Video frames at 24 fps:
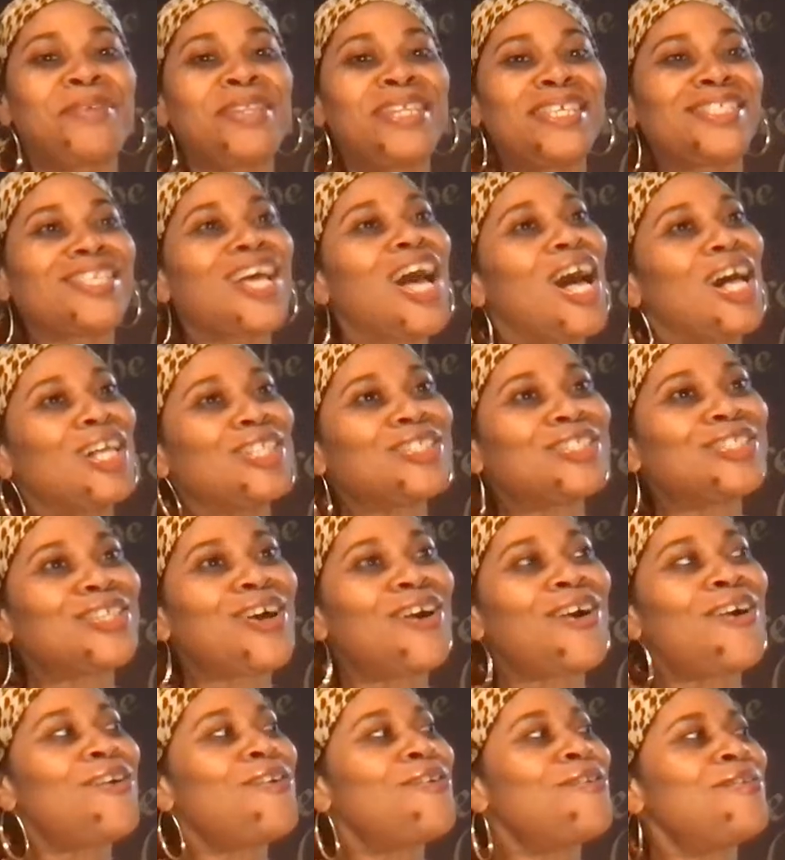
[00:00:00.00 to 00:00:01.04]
but it's
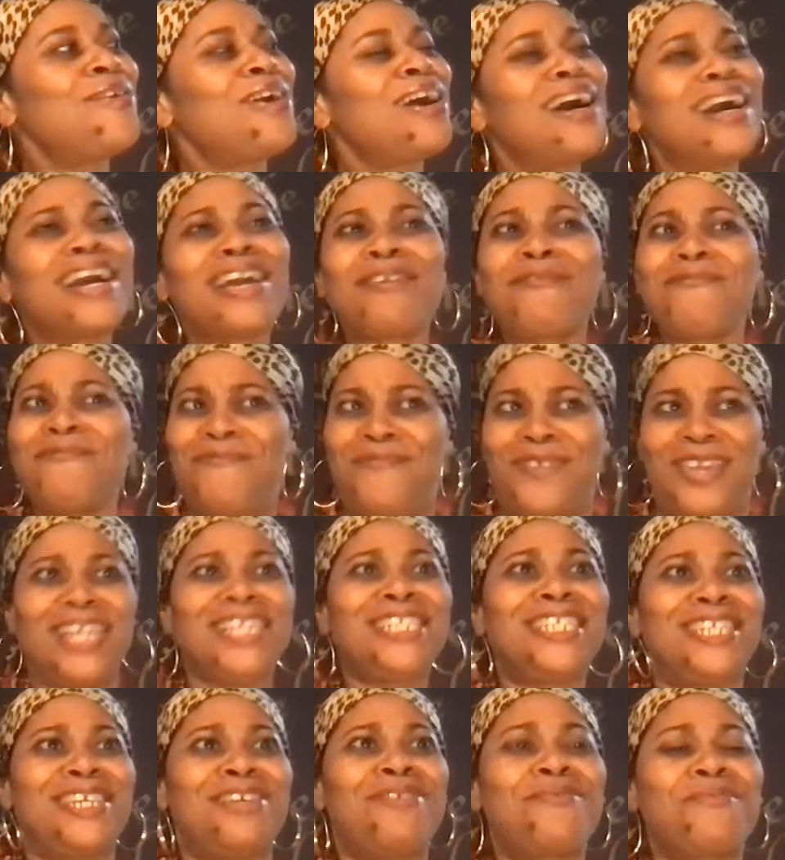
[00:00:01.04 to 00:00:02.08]
also a
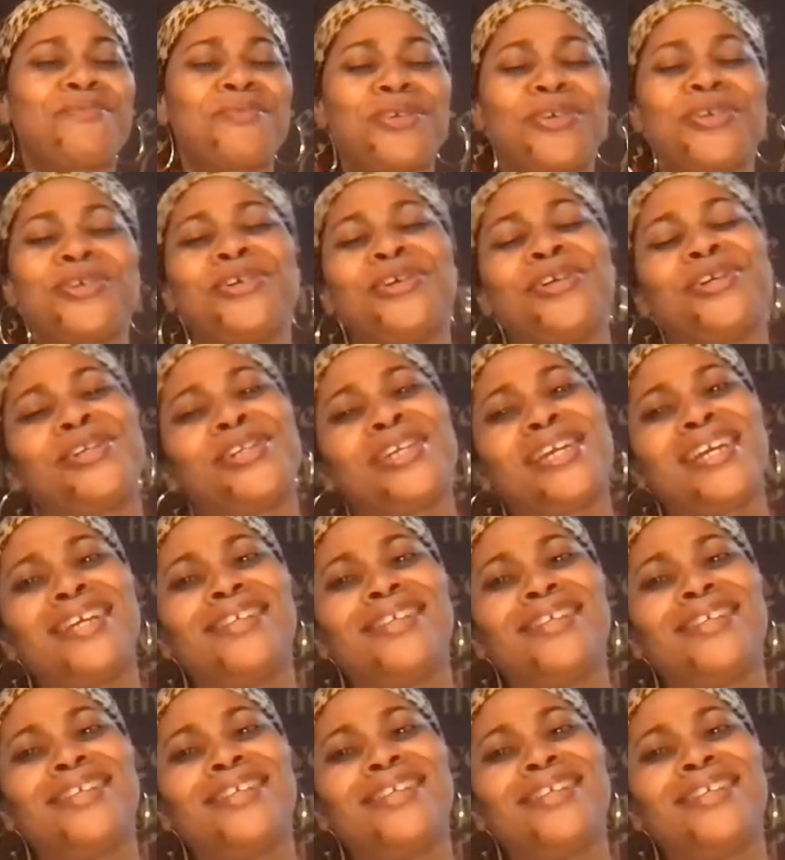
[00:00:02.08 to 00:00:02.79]
convicting word.